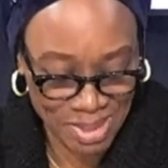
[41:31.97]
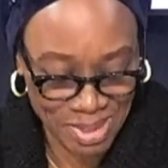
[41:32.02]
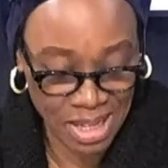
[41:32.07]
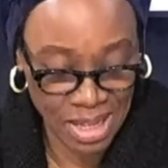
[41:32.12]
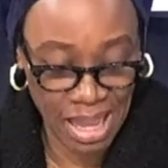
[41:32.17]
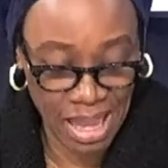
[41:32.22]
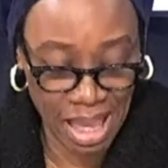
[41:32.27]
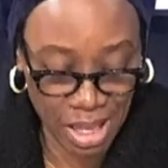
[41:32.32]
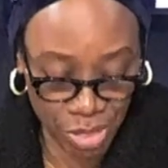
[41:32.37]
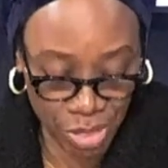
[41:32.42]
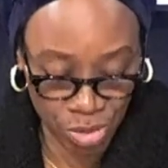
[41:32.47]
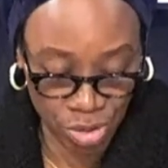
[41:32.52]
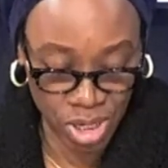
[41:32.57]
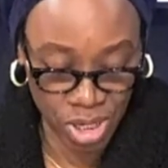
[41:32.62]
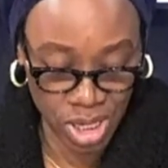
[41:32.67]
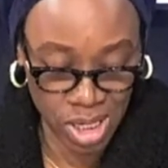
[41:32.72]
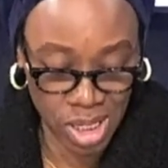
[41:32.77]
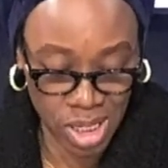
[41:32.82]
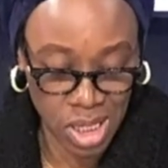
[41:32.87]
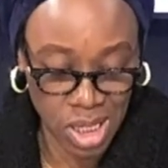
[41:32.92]

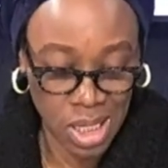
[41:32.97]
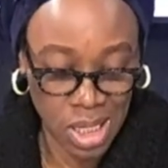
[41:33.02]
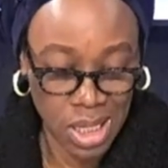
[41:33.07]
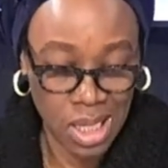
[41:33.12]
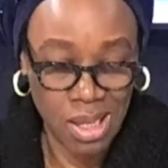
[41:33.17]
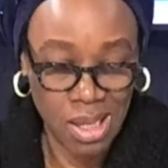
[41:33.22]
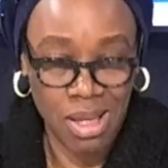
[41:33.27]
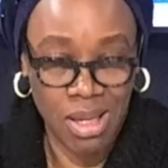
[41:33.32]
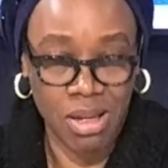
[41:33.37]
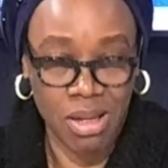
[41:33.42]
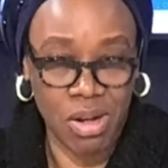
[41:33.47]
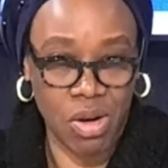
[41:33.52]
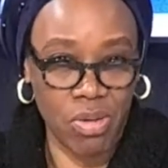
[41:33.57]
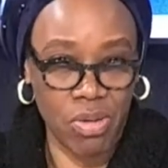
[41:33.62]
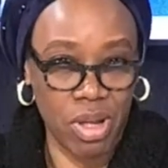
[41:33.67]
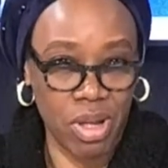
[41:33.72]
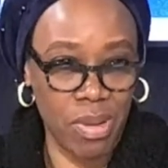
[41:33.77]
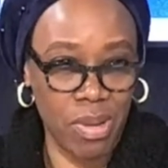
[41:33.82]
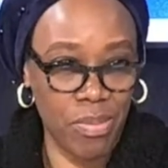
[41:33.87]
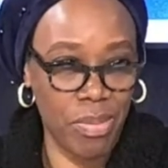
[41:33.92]
gathering.
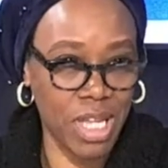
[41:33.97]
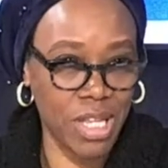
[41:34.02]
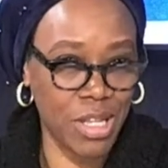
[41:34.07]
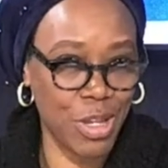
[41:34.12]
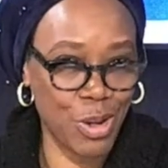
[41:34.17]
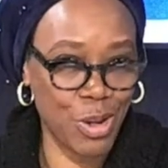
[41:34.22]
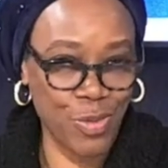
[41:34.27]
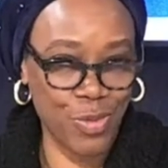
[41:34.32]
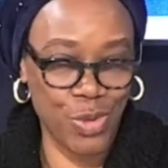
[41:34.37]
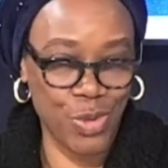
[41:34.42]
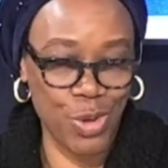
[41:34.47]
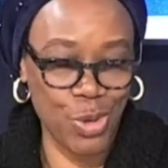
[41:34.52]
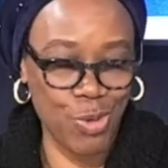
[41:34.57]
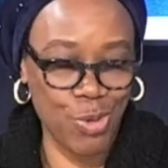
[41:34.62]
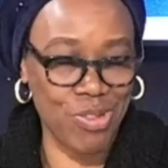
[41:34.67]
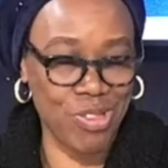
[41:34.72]
Many of you,